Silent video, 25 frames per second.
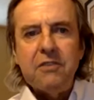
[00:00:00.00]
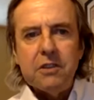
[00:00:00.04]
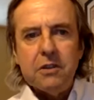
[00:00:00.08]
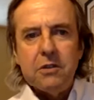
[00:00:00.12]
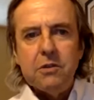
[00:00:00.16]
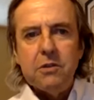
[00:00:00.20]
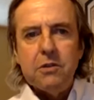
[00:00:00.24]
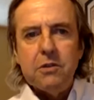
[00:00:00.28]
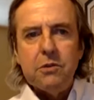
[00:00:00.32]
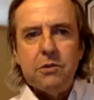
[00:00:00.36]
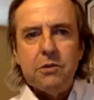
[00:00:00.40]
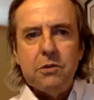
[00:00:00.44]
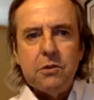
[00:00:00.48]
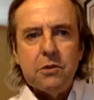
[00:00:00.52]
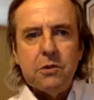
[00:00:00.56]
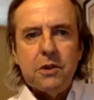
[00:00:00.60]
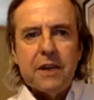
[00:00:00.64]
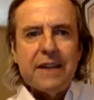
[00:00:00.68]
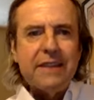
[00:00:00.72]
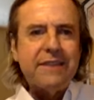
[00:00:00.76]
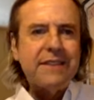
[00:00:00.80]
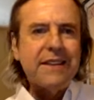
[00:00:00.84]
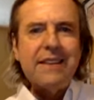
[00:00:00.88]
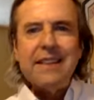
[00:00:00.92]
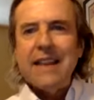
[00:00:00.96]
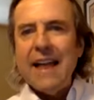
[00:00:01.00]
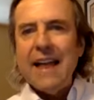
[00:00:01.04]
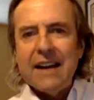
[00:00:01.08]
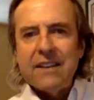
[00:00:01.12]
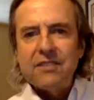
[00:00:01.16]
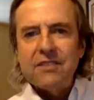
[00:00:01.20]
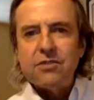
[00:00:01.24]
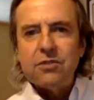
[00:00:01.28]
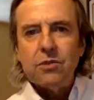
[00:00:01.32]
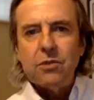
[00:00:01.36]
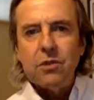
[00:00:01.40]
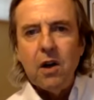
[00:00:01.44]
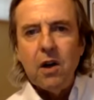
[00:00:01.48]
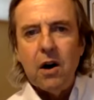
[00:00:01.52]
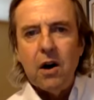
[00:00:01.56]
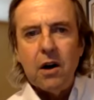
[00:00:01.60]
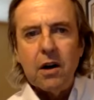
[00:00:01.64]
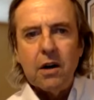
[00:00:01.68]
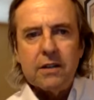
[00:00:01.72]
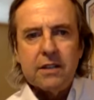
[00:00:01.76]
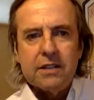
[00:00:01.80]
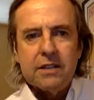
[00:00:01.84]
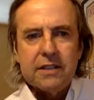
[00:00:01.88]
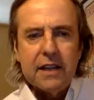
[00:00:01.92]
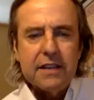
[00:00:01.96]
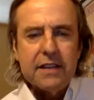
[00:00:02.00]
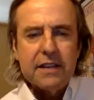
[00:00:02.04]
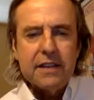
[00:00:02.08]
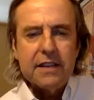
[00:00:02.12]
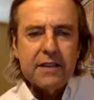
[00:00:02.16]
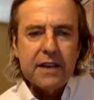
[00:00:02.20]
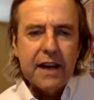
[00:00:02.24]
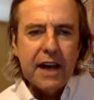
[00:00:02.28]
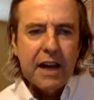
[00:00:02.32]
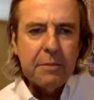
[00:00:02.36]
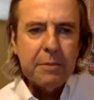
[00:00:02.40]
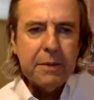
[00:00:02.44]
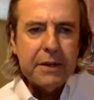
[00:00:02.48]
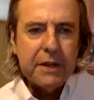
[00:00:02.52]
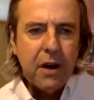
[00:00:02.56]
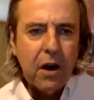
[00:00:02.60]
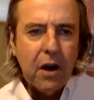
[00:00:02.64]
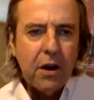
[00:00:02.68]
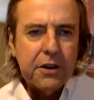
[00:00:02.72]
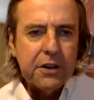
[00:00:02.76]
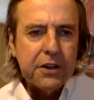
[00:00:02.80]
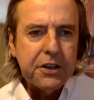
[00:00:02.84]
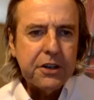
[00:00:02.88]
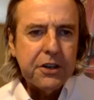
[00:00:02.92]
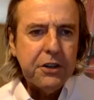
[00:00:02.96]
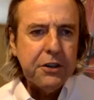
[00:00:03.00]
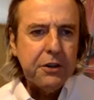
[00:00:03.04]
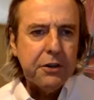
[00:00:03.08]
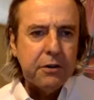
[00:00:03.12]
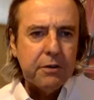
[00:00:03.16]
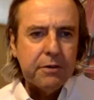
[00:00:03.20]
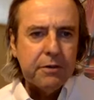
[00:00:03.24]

You get to last so long. It's got to be hard to do.